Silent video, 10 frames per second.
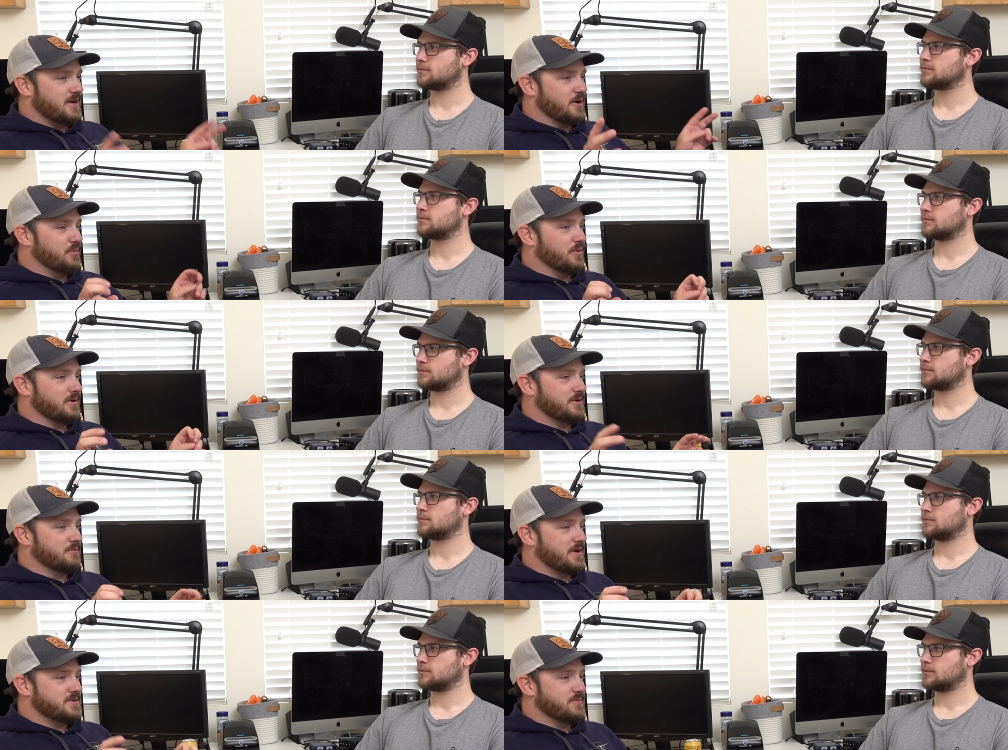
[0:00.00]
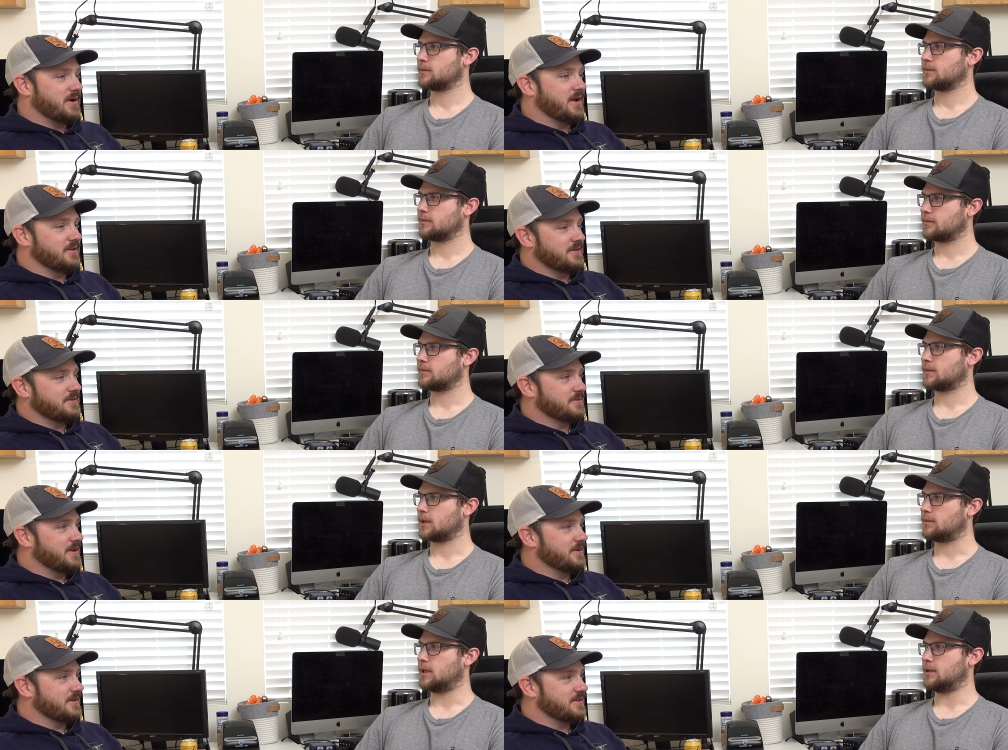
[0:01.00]
Speaker 1: an airport to raise a pilot,
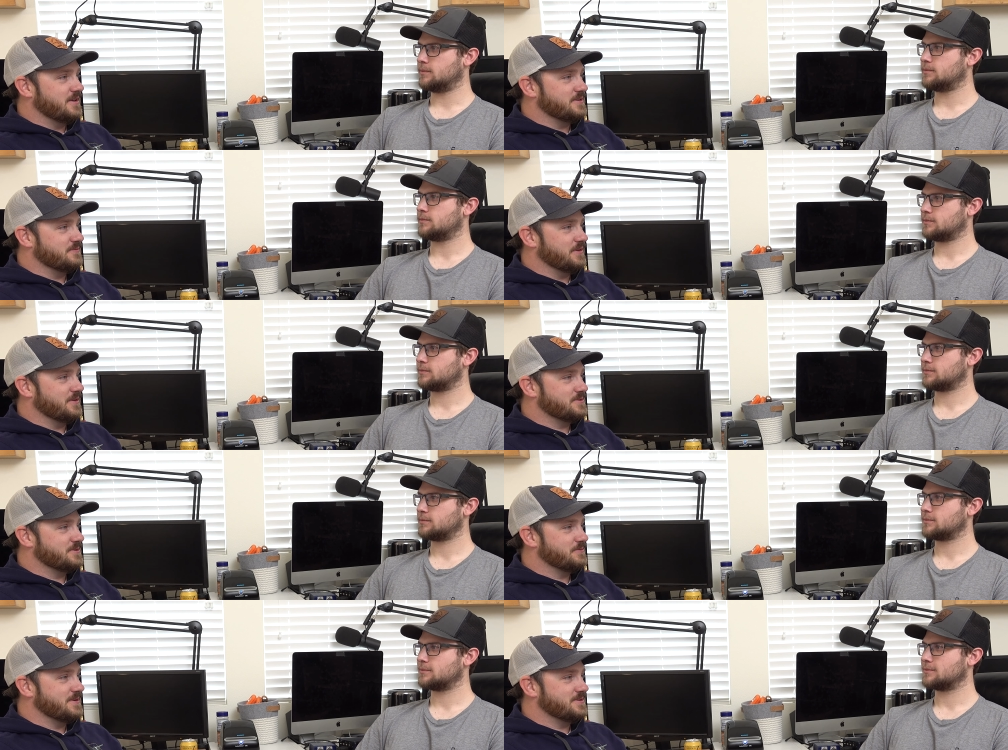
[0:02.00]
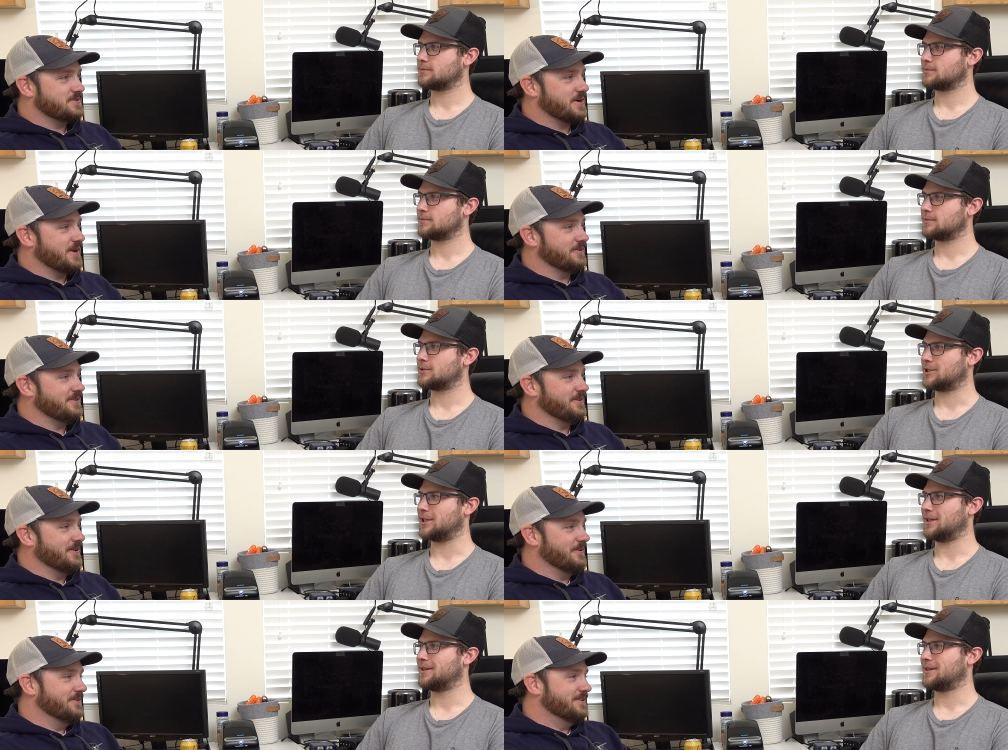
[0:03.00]
kind of like it takes a village to raise a child. You
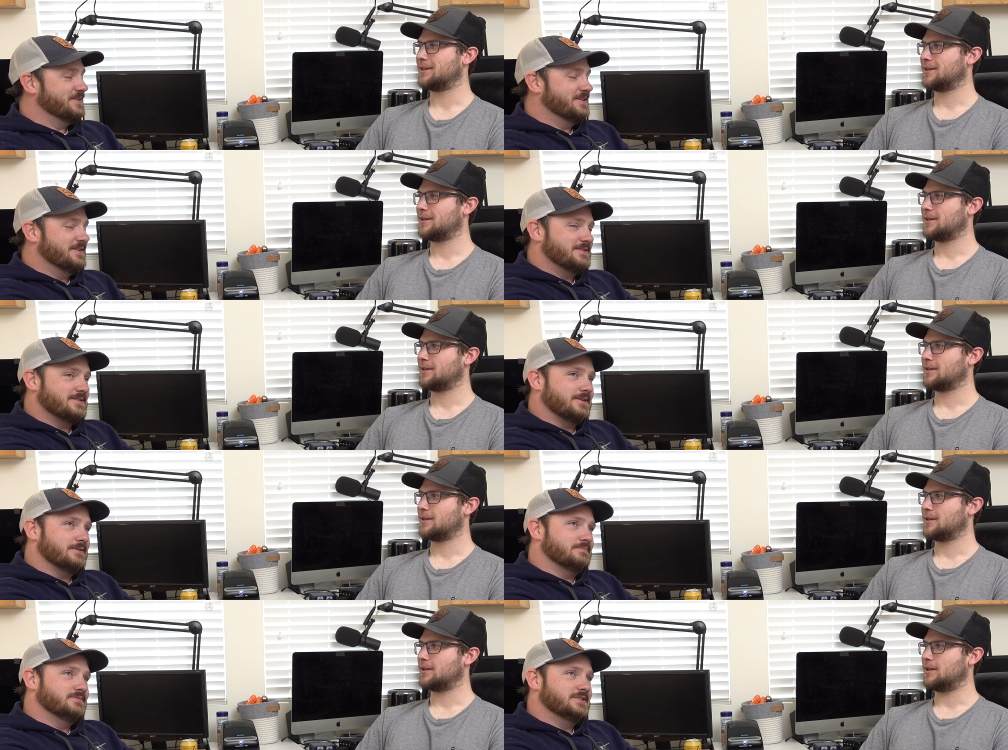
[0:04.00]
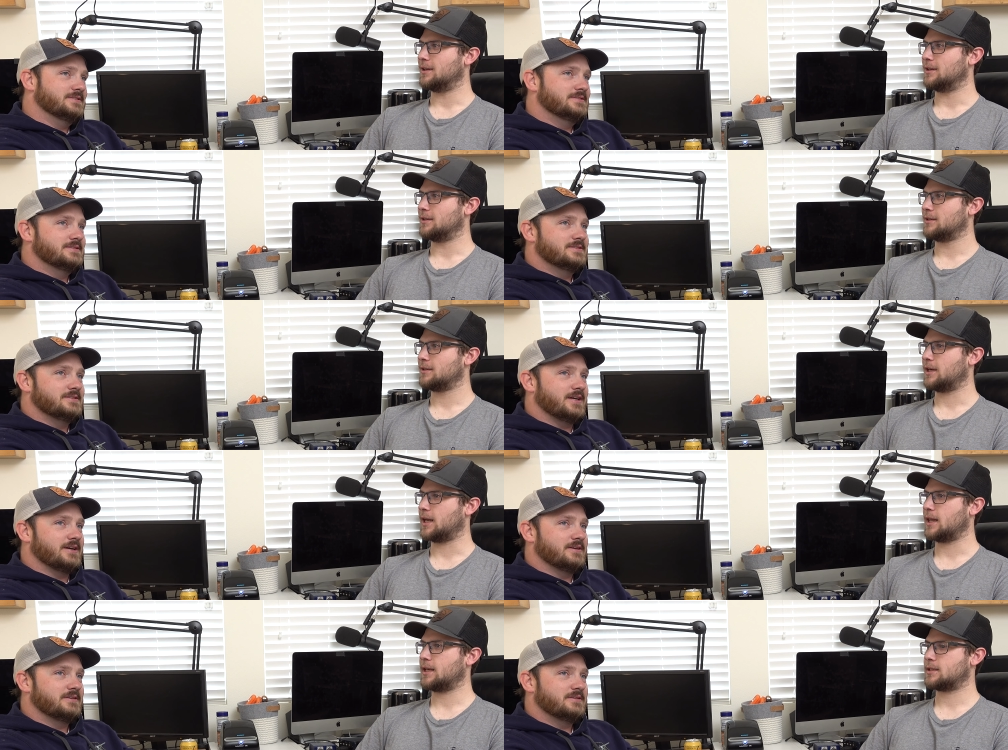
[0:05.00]
sure. know, so yeah. yeah.
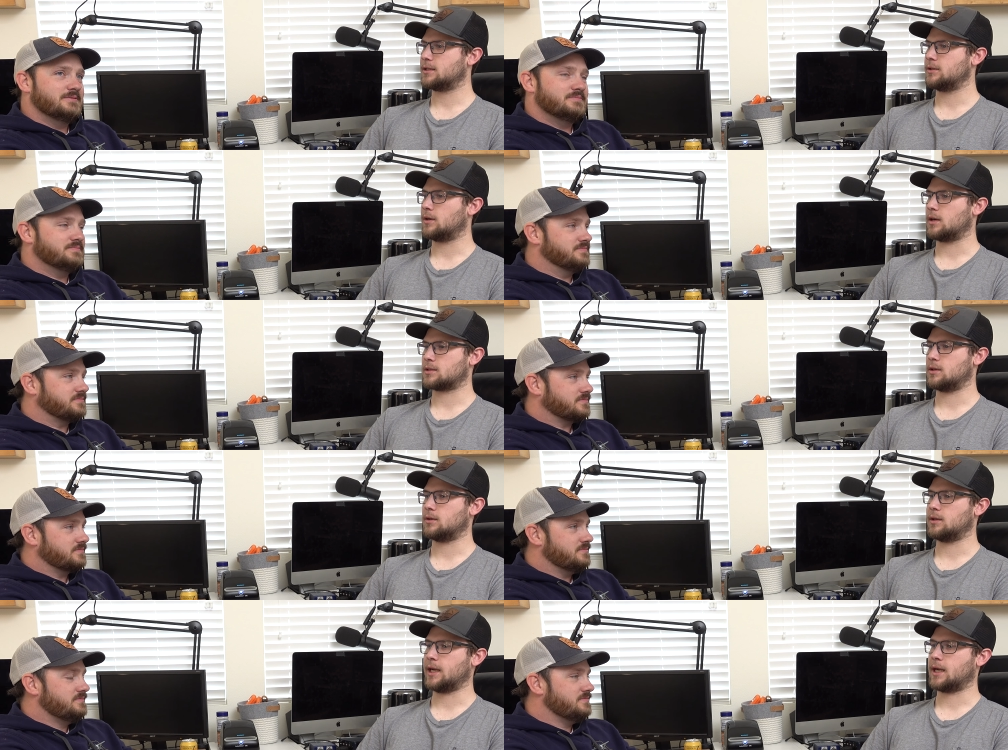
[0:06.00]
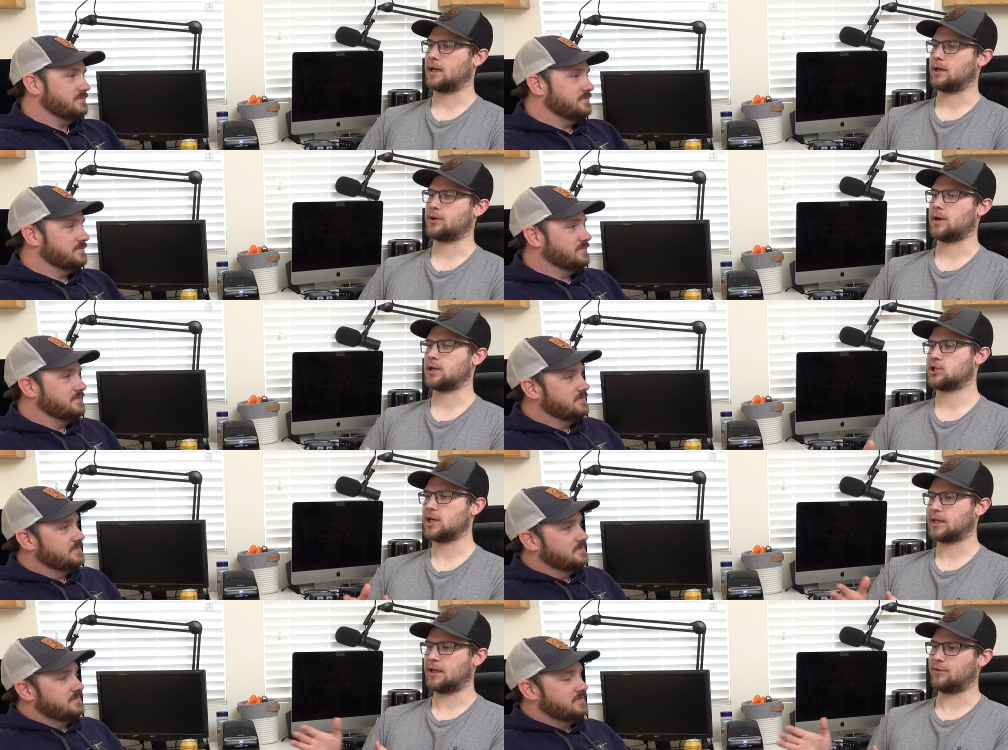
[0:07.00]
And I
Speaker 2: like to also like kind of cross
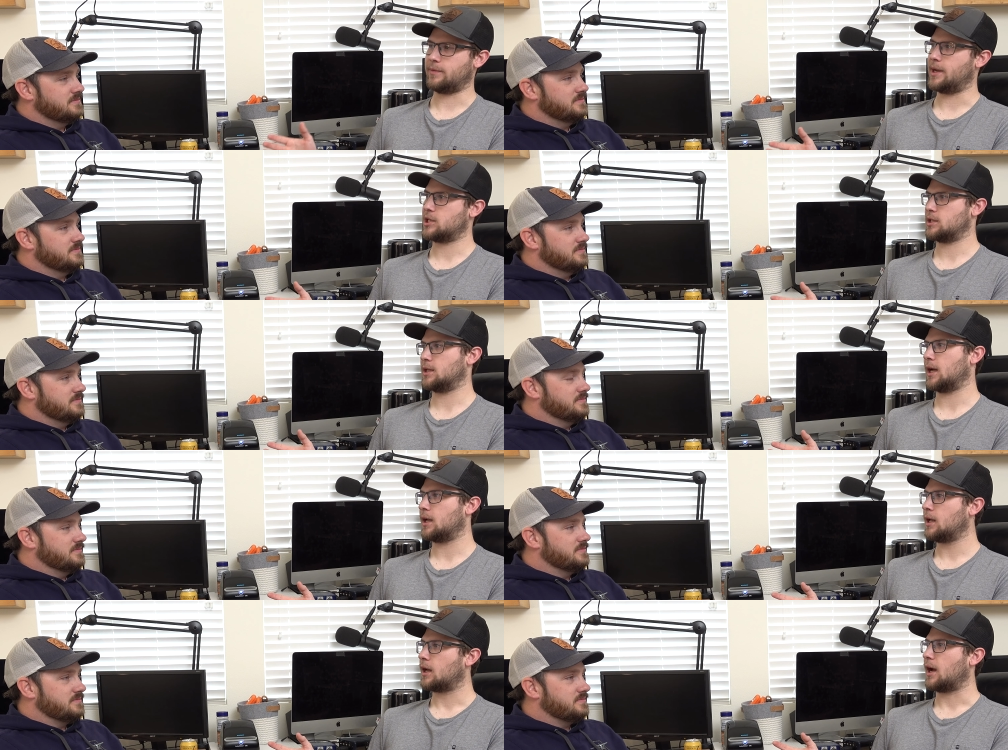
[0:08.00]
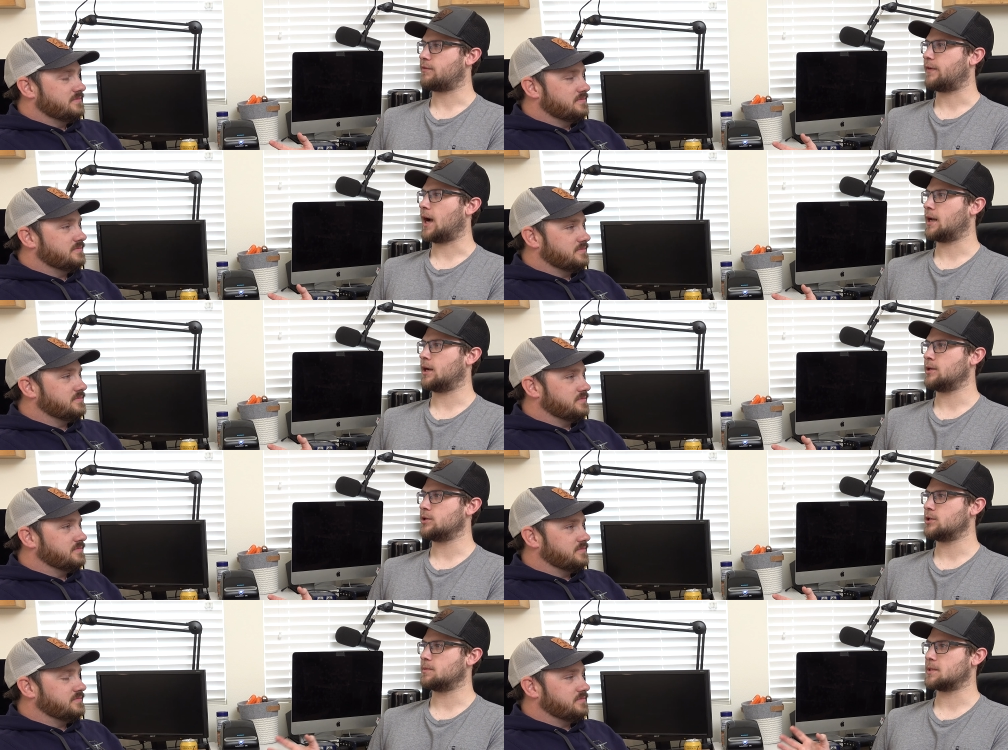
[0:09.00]
check the information that I find on
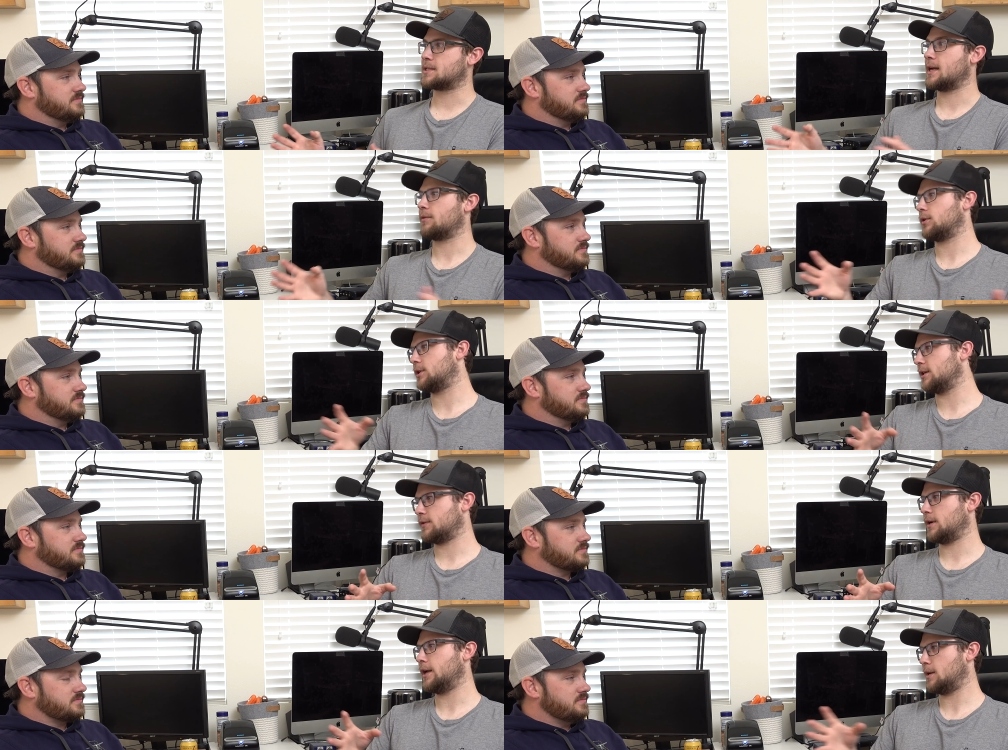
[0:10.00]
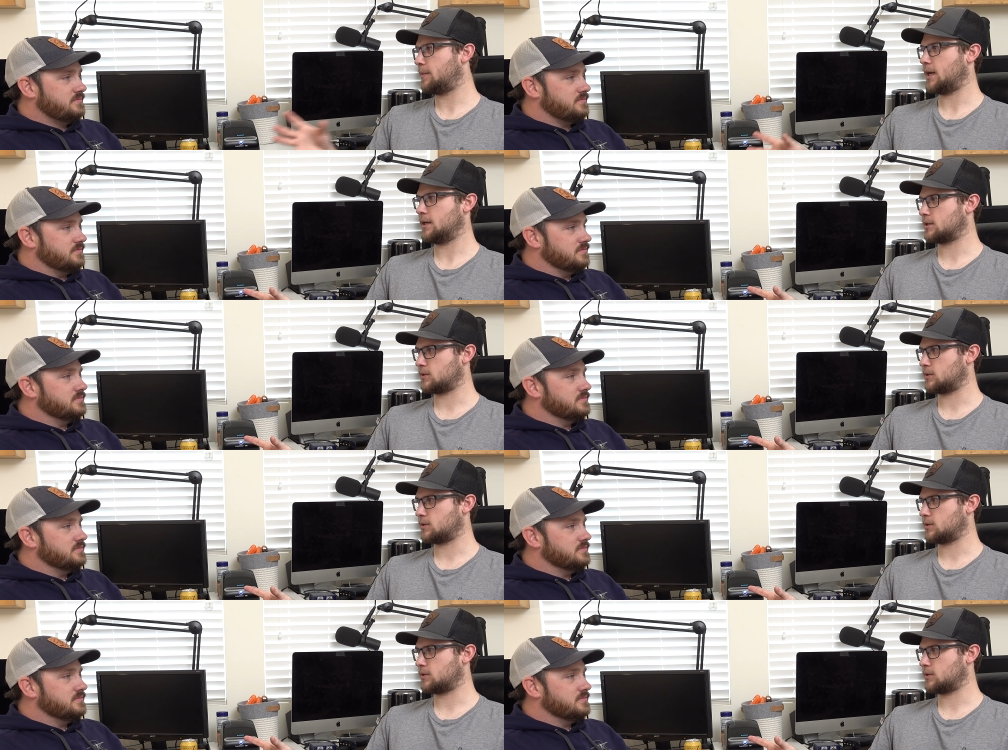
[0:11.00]
YouTube with several different independent